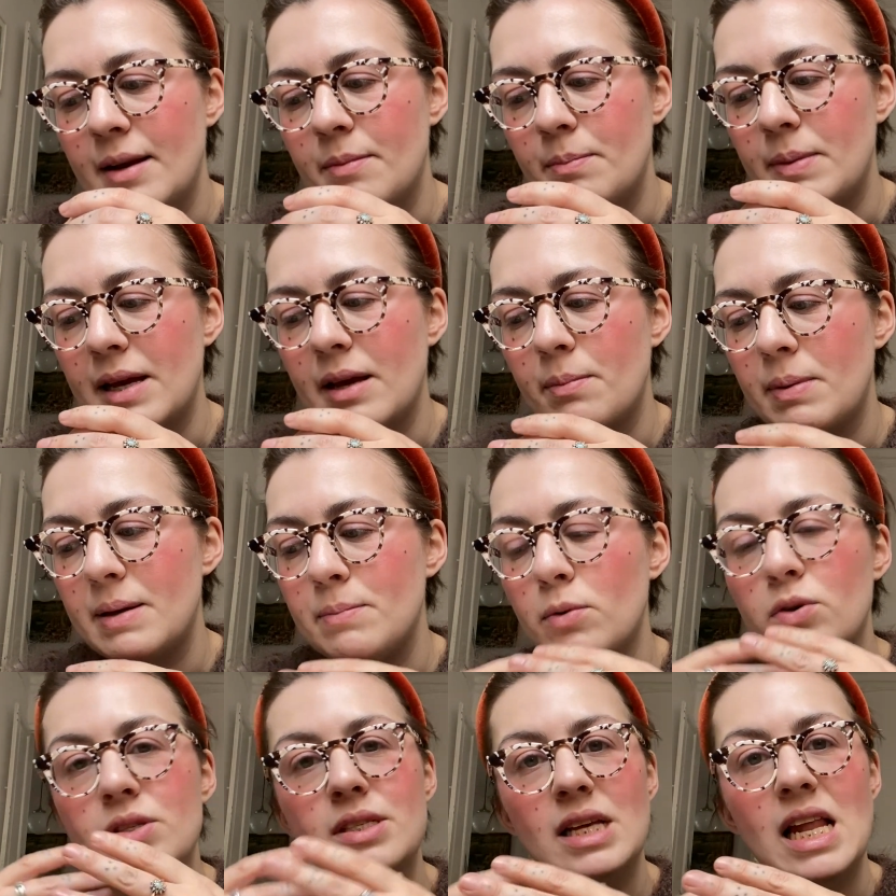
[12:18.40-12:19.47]
be a bit more
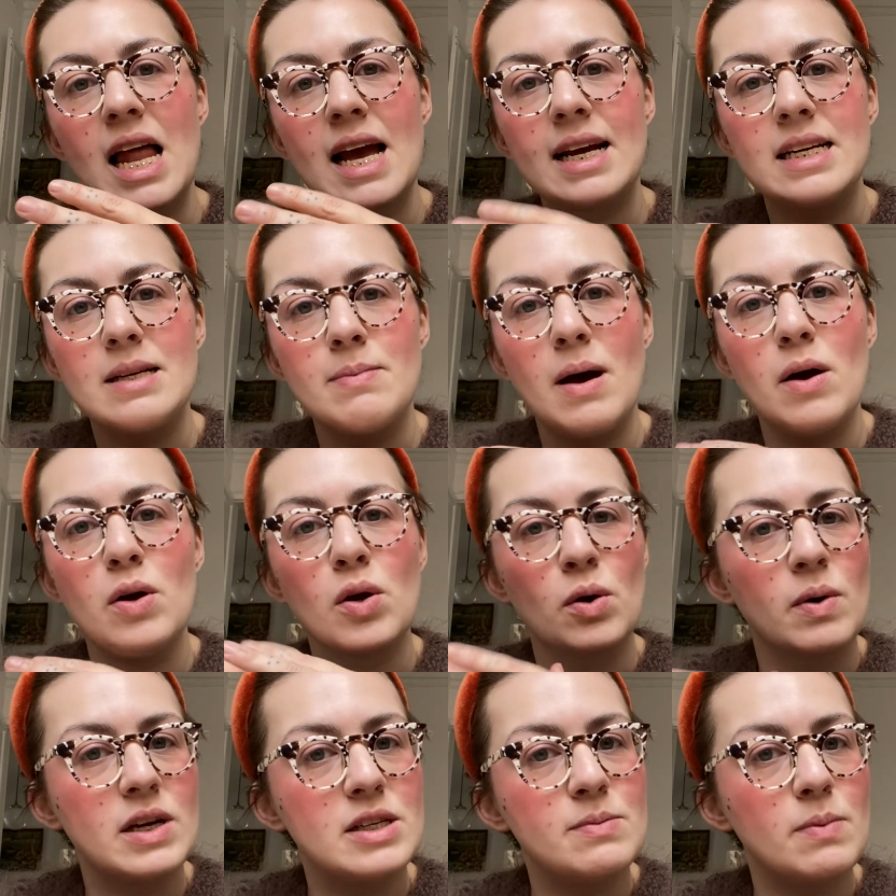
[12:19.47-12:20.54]
select about who
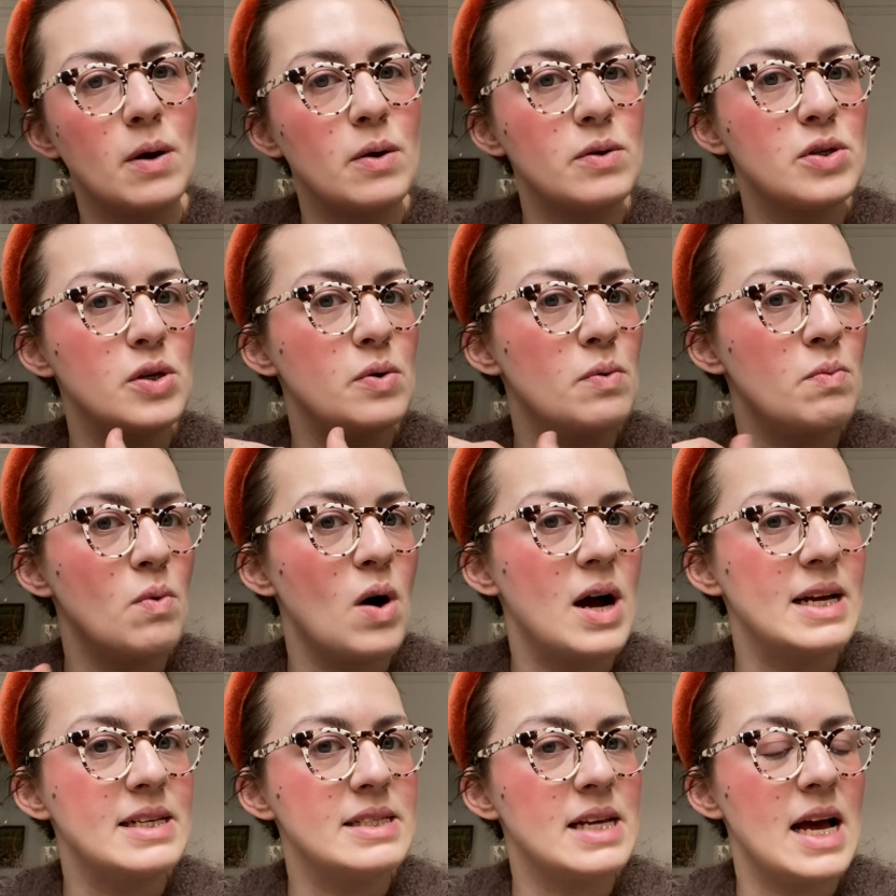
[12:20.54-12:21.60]
I spoke to and what I
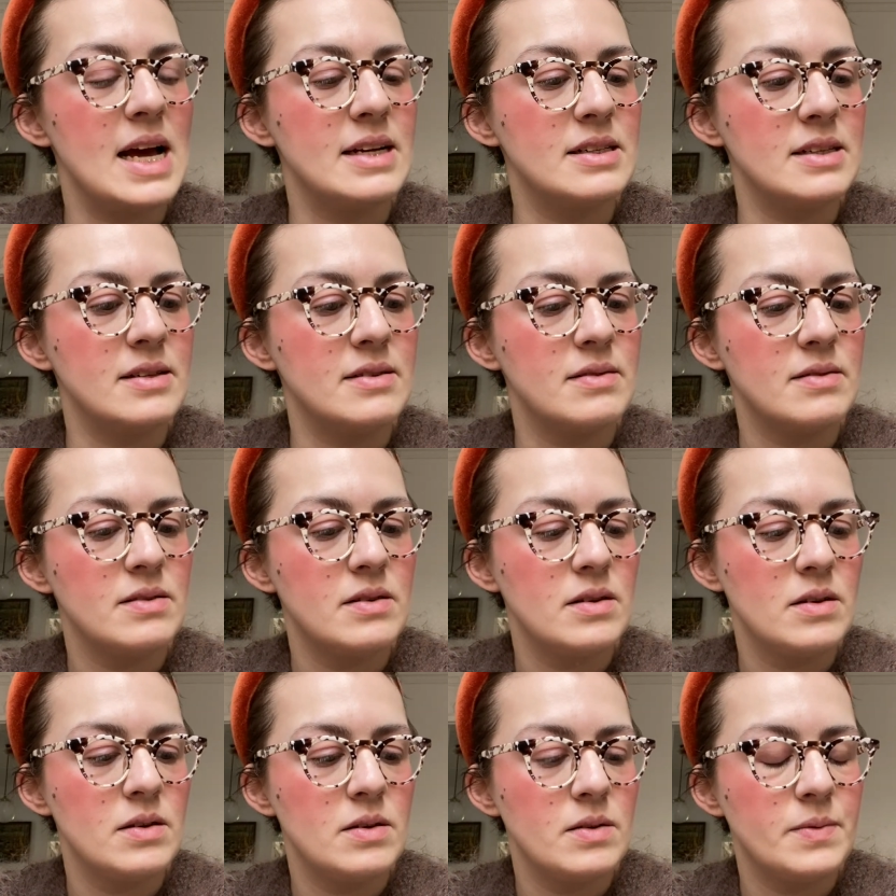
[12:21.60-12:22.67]
said, and
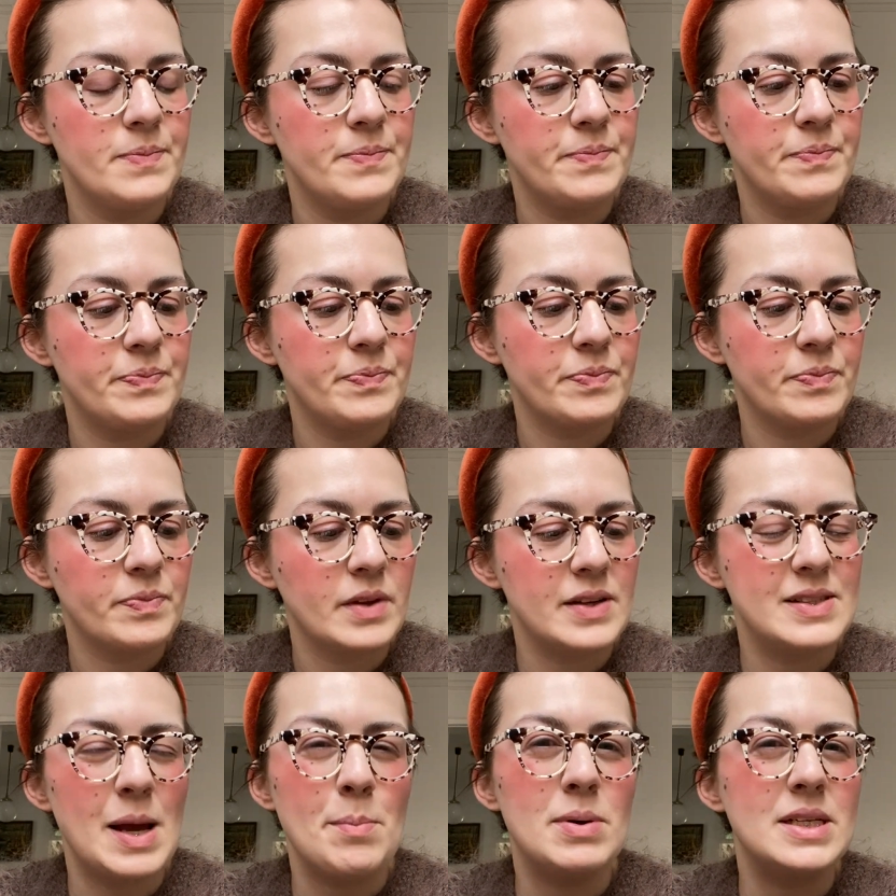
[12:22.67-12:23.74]
it's
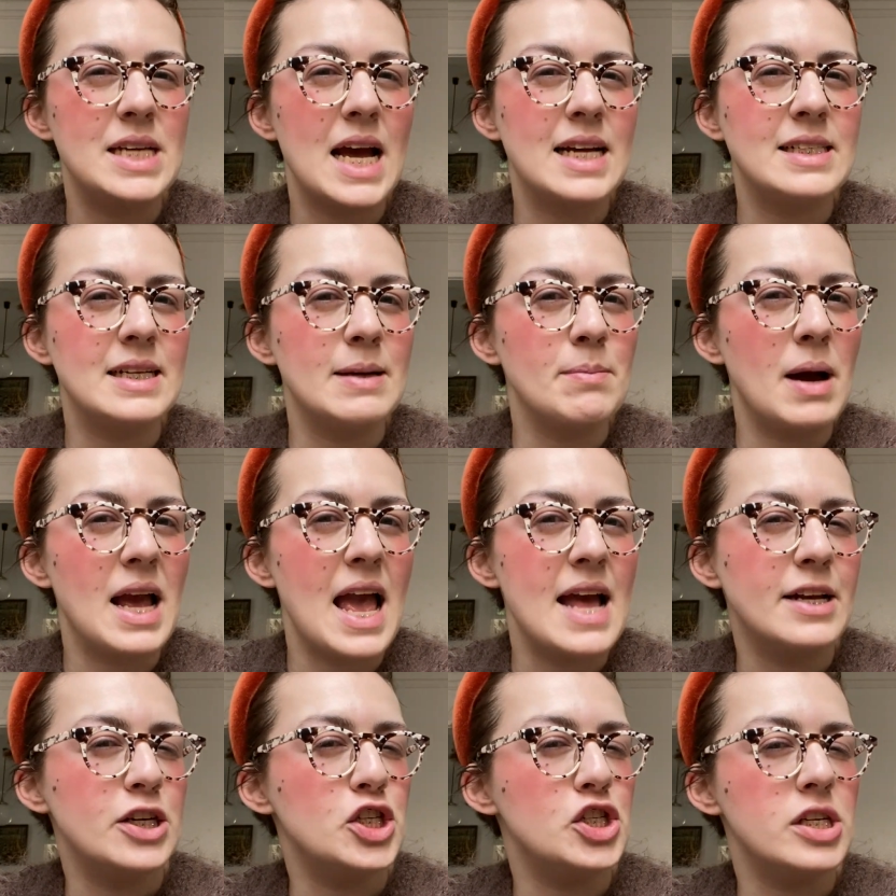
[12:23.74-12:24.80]
like protecting my
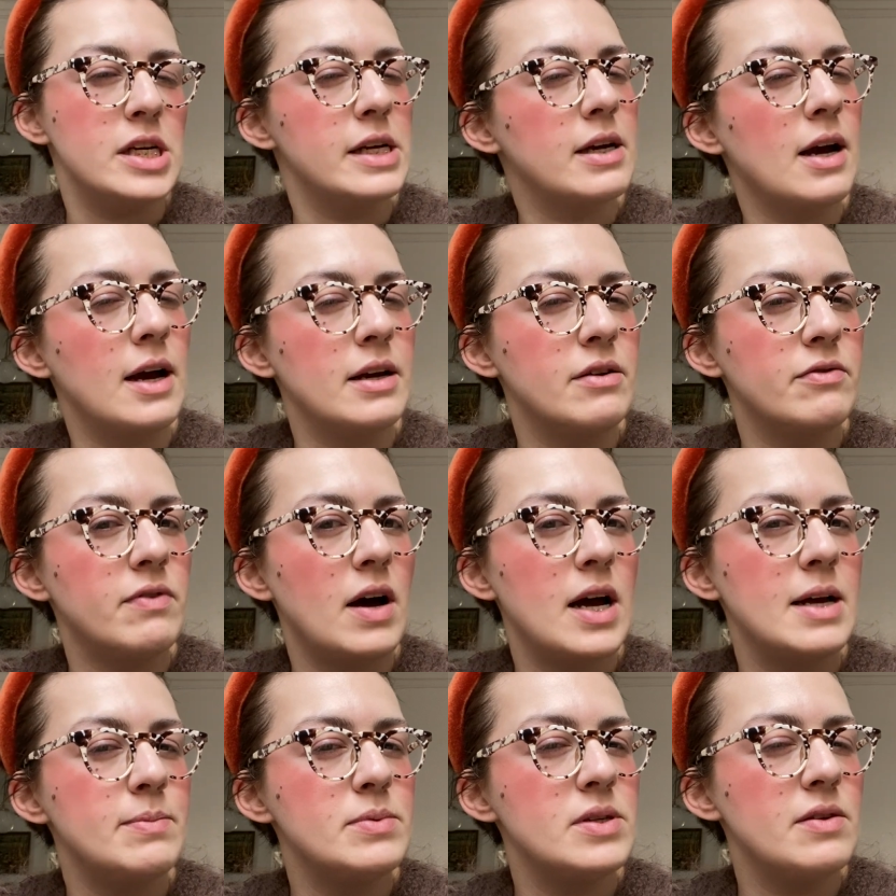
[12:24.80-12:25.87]
energy kind of
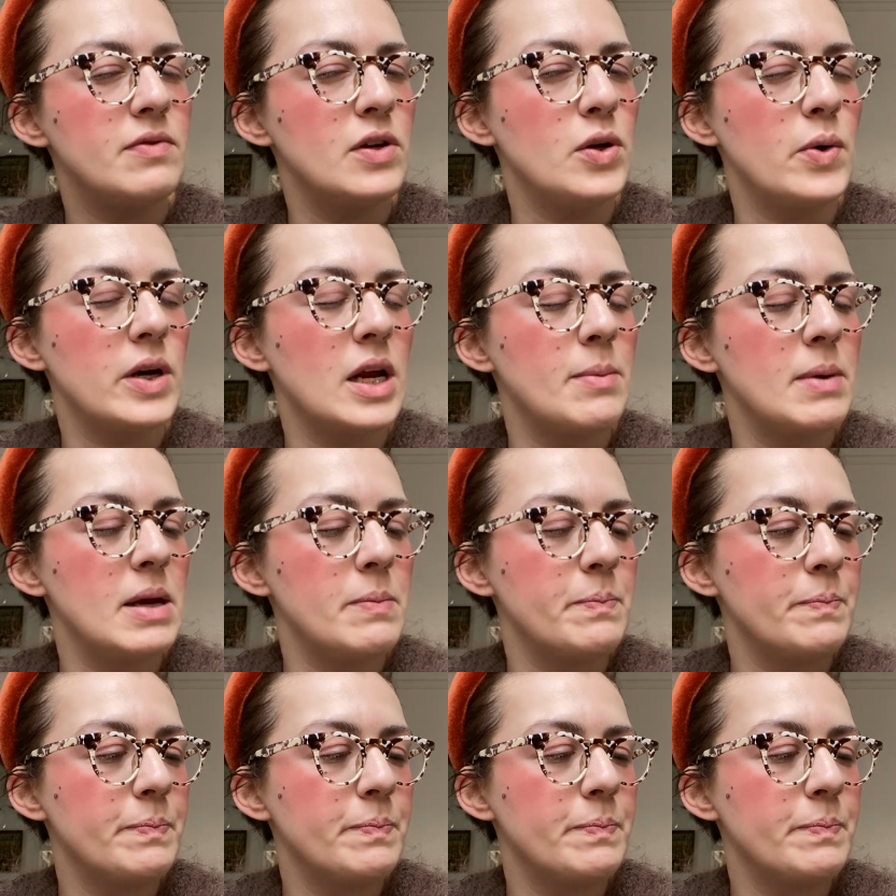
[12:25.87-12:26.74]
vibes, if you know what I mean.